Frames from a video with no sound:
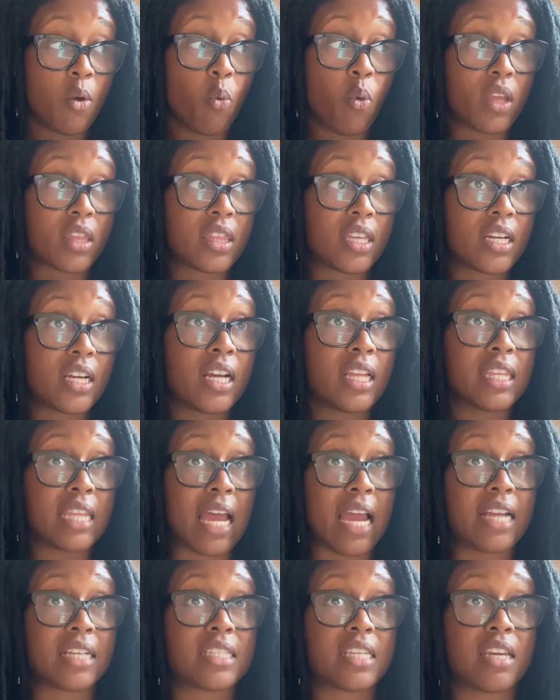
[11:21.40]
what the
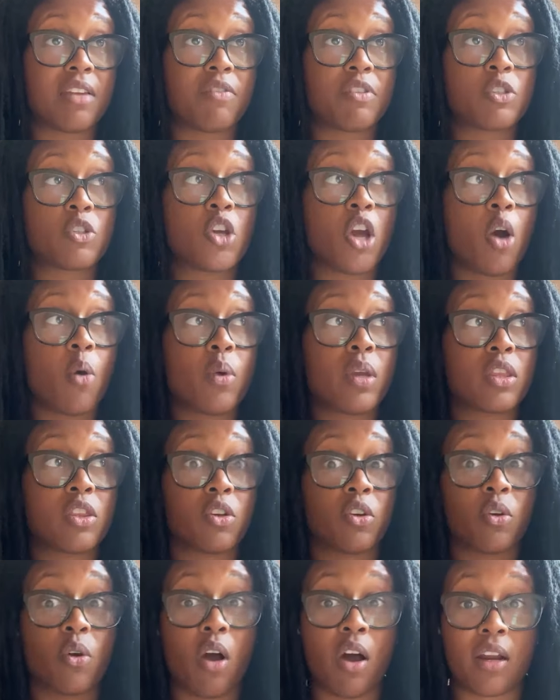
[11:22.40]
collective is going
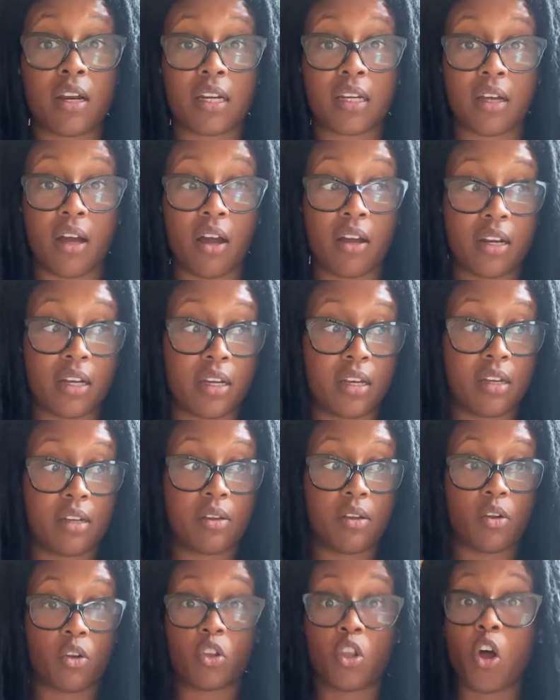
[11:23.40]
through on a on
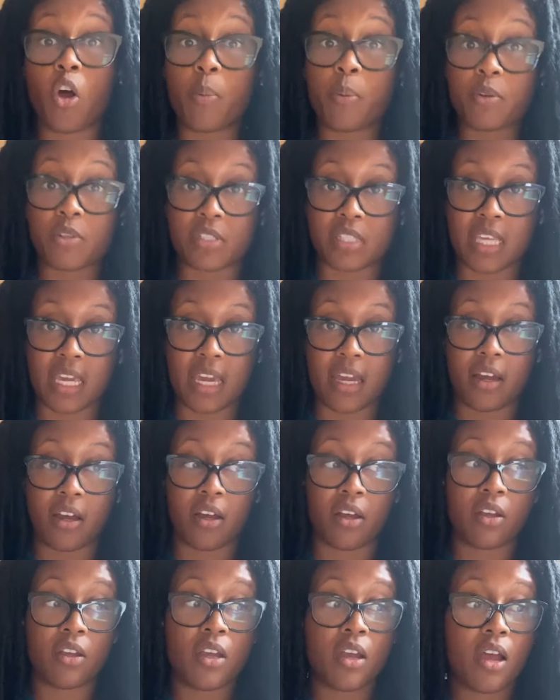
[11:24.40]
a global
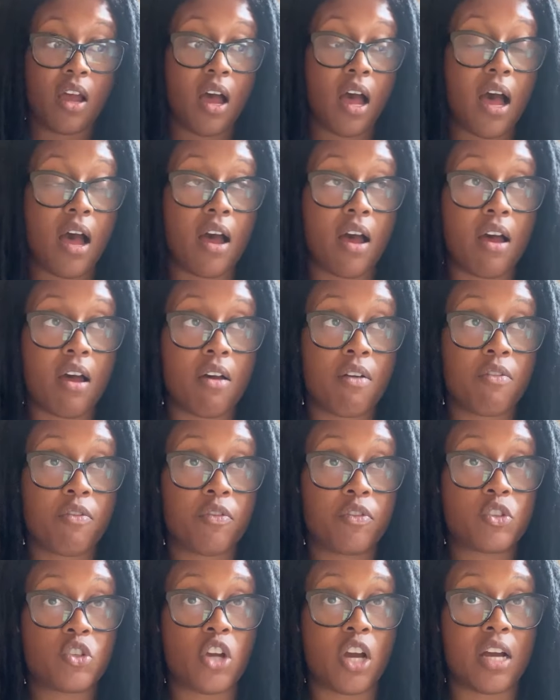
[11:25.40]
scale
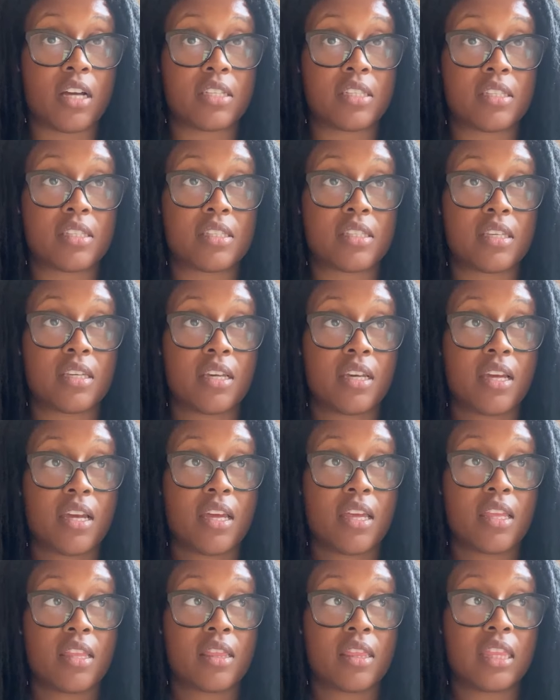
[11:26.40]
of just
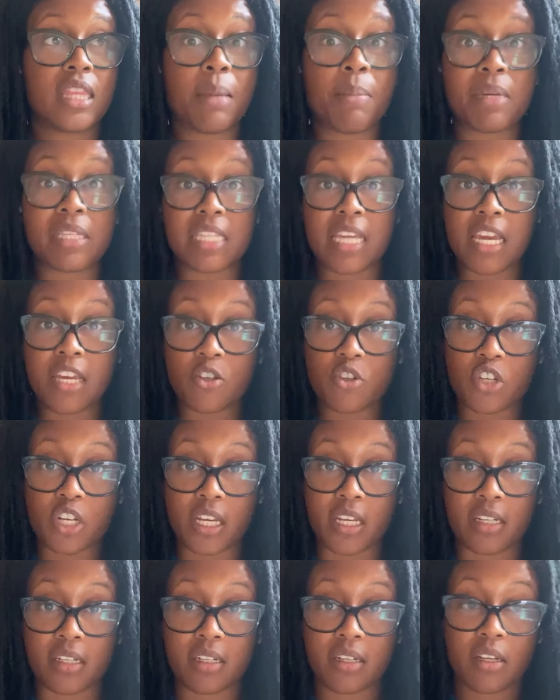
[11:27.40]

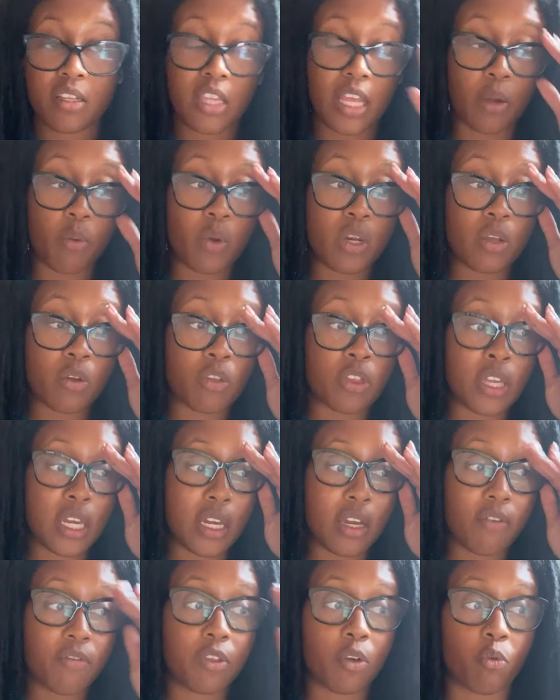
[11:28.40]
limitation. Like when you
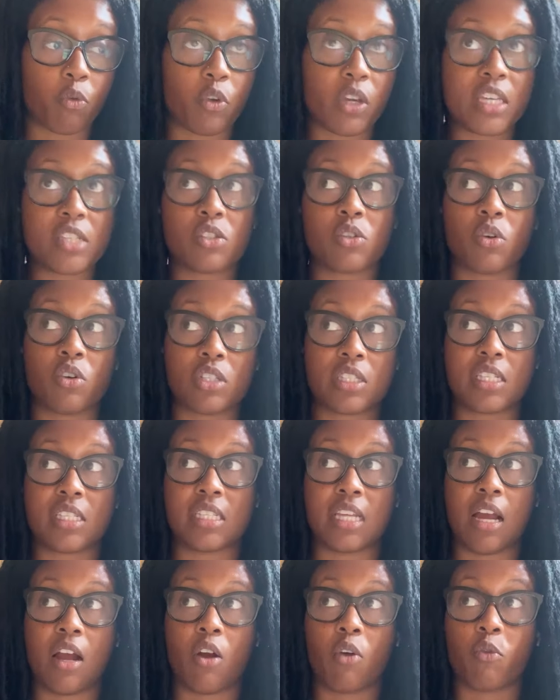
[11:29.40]
think of the resources
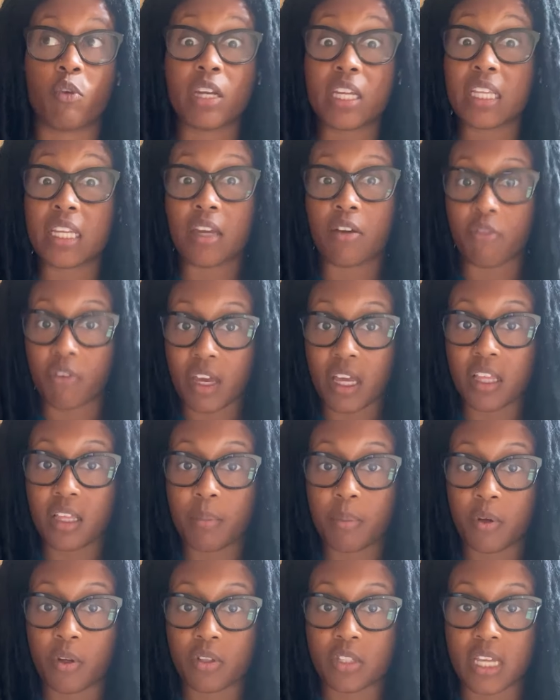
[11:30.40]
that are really
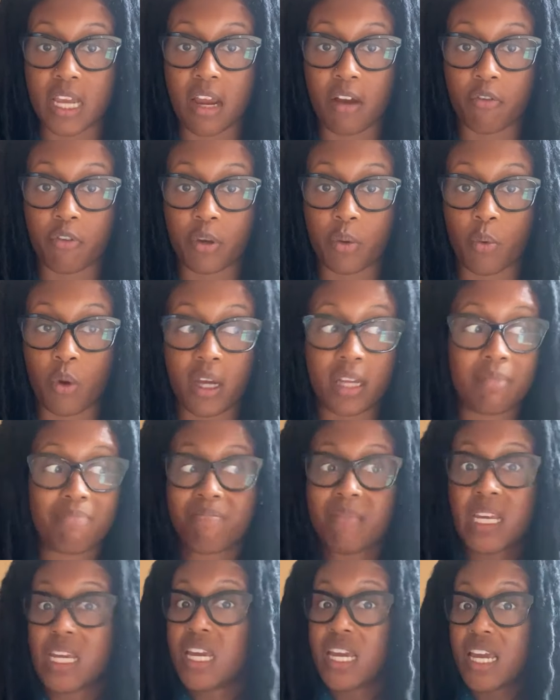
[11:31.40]
available to everyone,
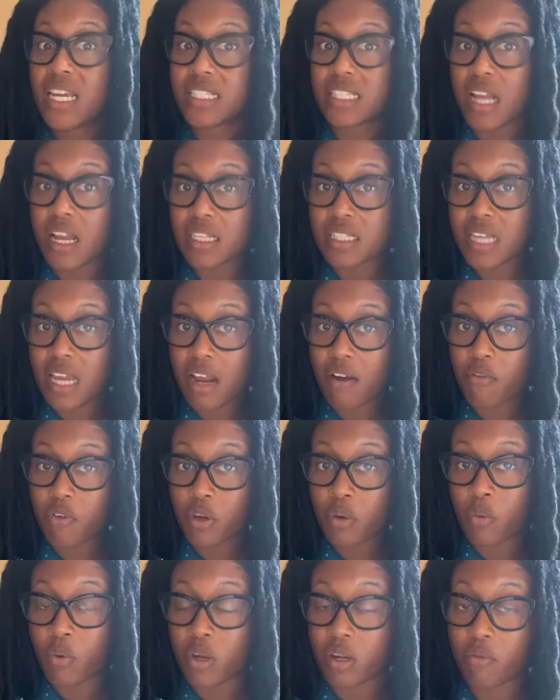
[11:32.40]
it's not to
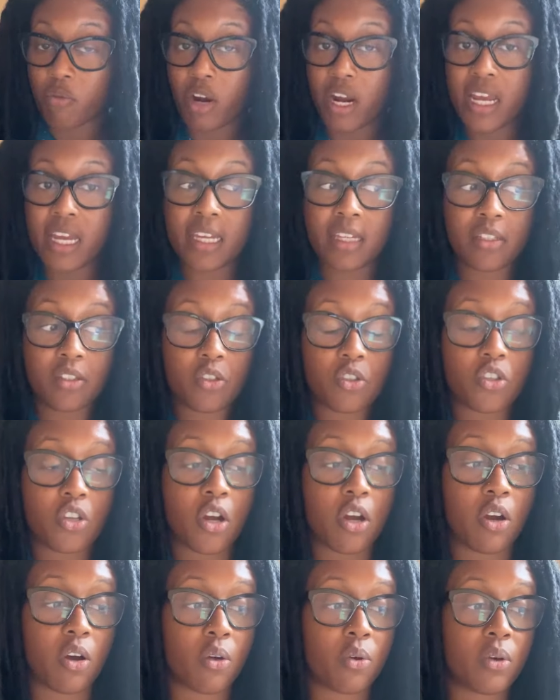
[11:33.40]
everyone, right?
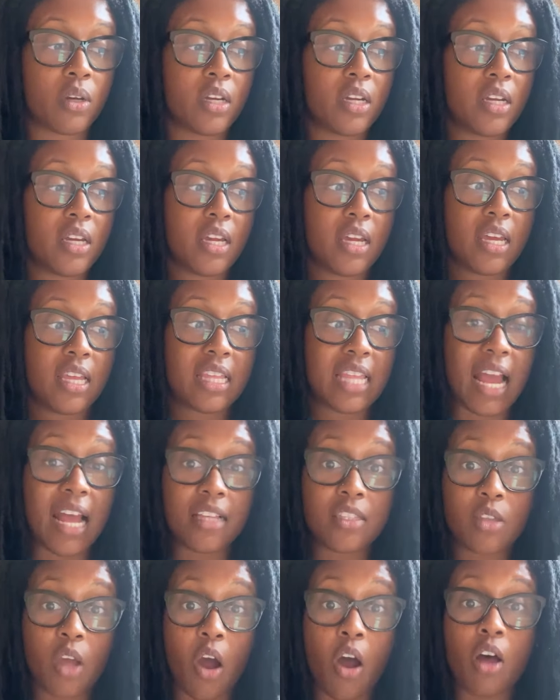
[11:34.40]
So
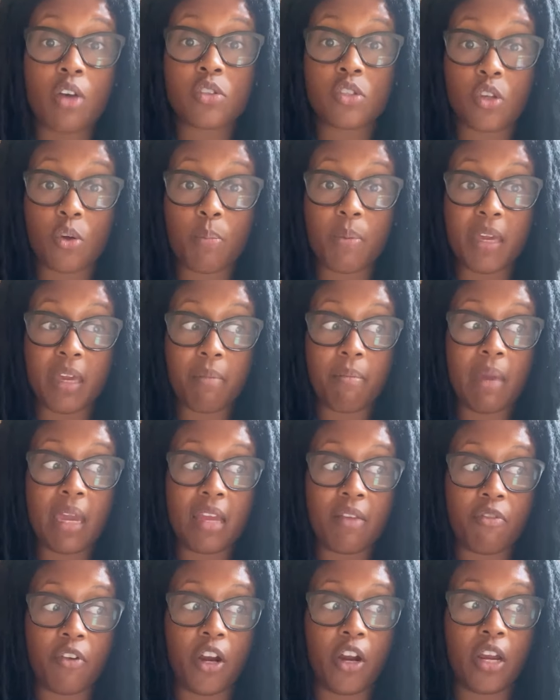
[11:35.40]
that's also being
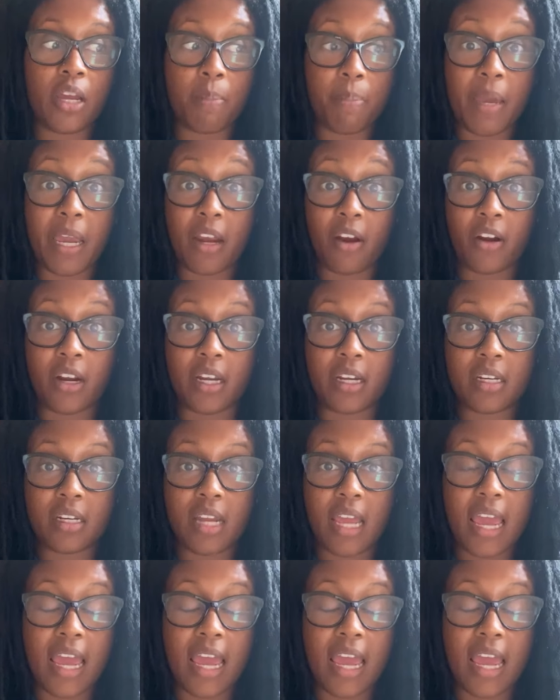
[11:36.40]
made very apparent.